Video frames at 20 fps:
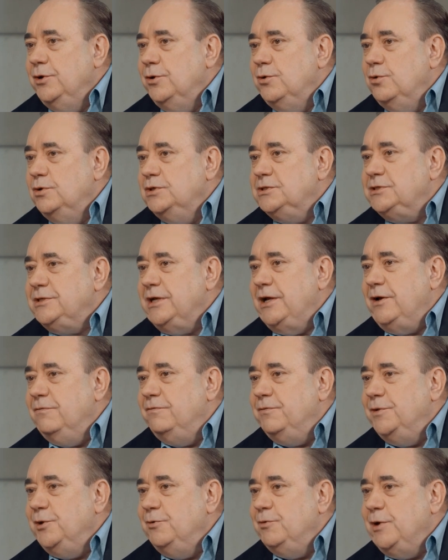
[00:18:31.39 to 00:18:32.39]
own
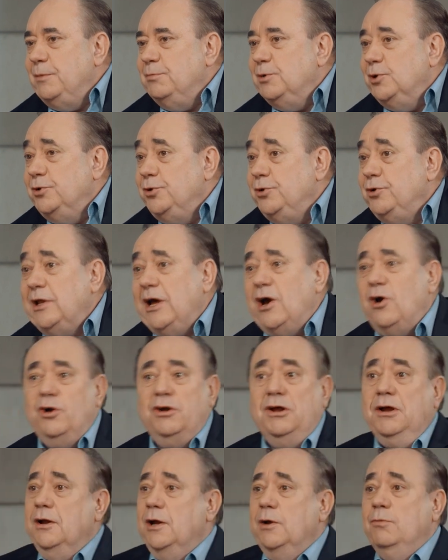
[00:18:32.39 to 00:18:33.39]
self that you were able to do that,
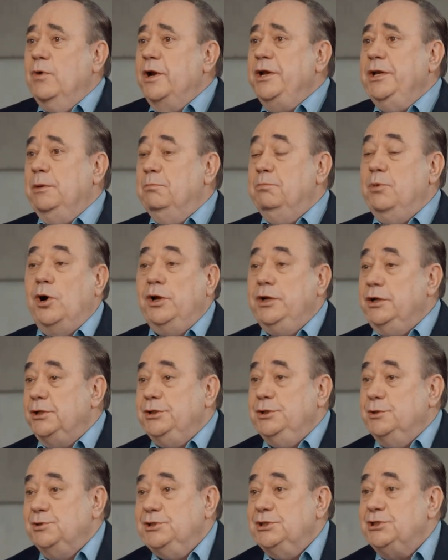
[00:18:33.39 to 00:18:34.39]
or weren't you bothered?
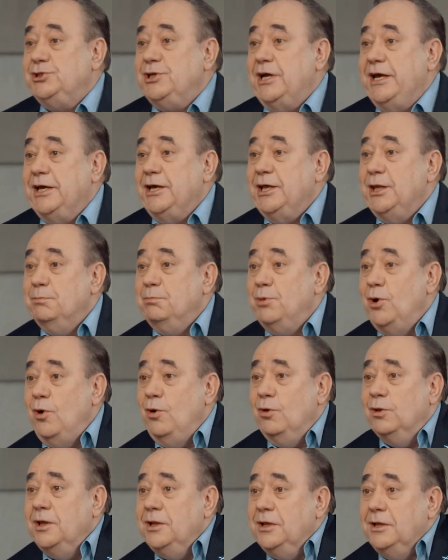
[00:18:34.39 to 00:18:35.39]
You're just trying to get the
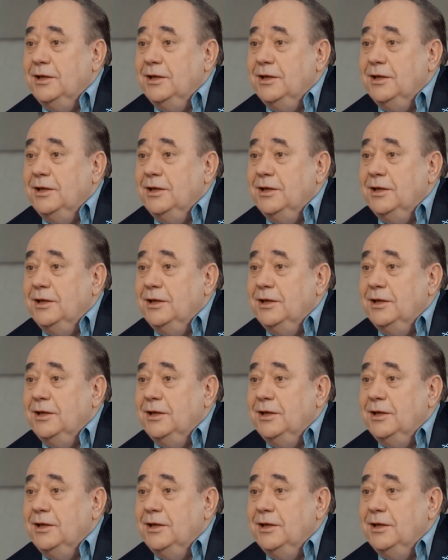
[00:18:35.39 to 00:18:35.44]
ball.